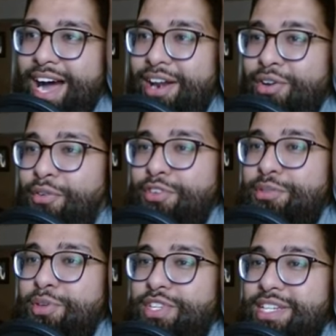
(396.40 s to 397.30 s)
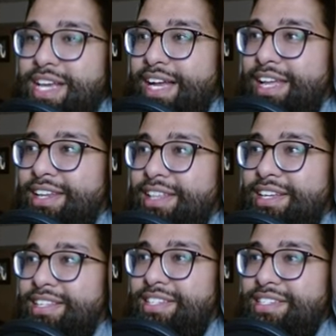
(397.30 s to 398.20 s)
I don't know if we're supposed to attack into
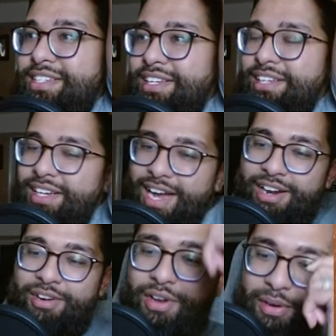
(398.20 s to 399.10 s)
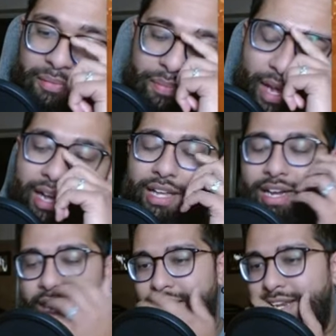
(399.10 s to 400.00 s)
this. I don't know. I'm gonna
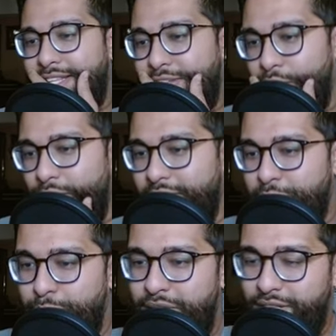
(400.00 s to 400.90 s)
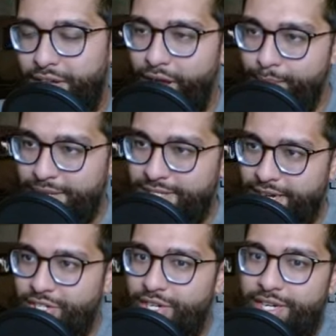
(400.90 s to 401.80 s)
I'm gonna let the critics speak in the comment
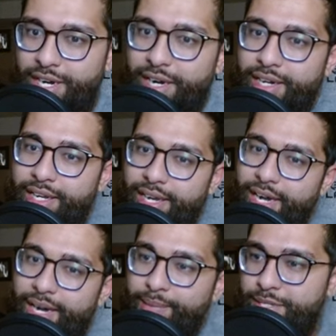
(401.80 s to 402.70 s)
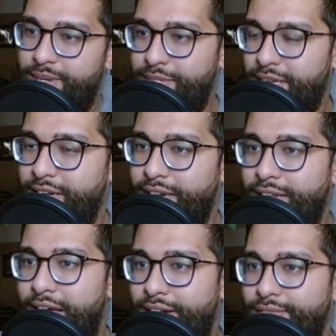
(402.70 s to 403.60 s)
section here, um, because I'm taking a
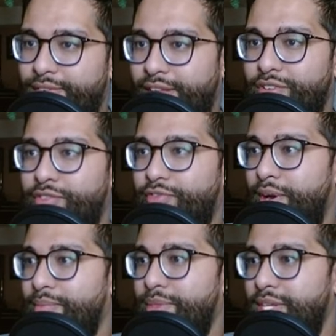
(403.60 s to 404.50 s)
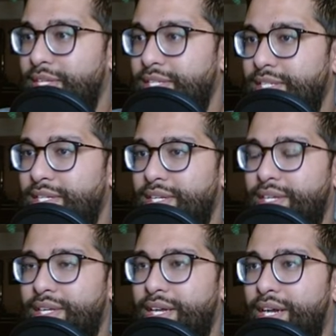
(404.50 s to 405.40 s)
lot of value from these,
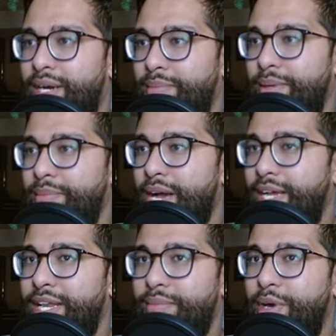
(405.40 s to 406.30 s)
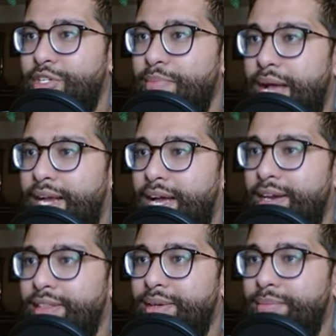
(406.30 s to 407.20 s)
um, but I'm not getting much back out
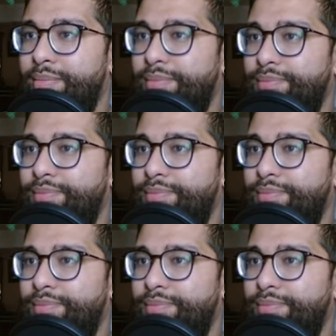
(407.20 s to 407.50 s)
of them.